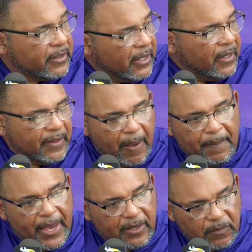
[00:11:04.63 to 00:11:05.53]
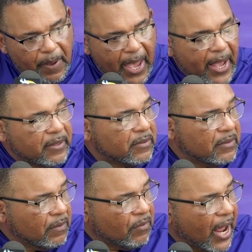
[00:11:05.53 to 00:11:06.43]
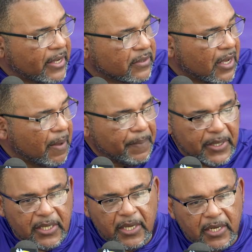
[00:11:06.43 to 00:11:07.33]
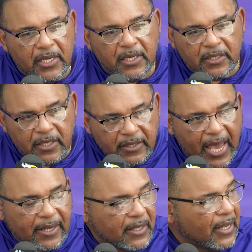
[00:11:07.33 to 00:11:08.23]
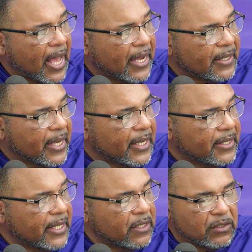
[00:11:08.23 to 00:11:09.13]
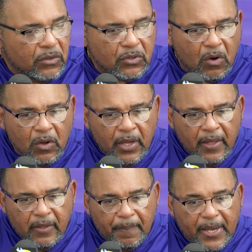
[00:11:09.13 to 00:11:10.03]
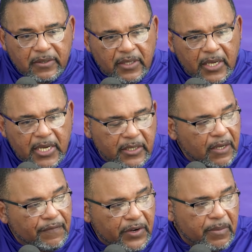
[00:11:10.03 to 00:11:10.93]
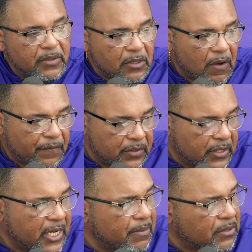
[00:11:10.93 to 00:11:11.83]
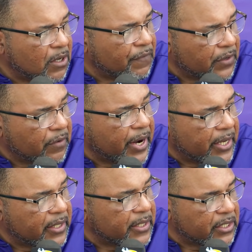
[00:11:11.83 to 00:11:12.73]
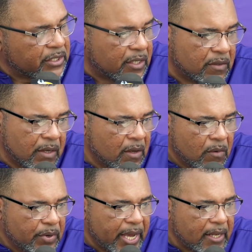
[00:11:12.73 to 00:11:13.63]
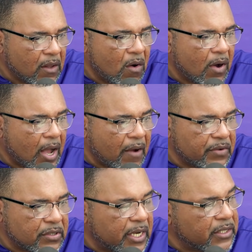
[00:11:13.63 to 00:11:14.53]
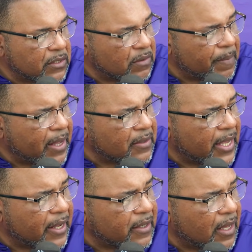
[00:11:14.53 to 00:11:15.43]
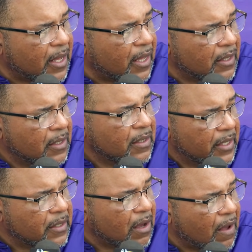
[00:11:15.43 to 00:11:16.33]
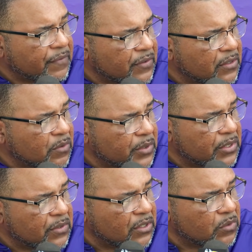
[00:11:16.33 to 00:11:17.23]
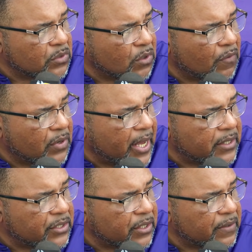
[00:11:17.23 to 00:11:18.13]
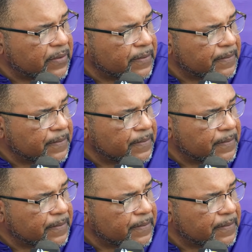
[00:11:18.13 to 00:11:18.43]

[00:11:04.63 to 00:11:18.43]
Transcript: and that make his pads rise up and he couldn't attack the line like he needed to. So the best thing he did for himself is get himself in great condition. And we had long conversations about that in the offseason when the season was over last year.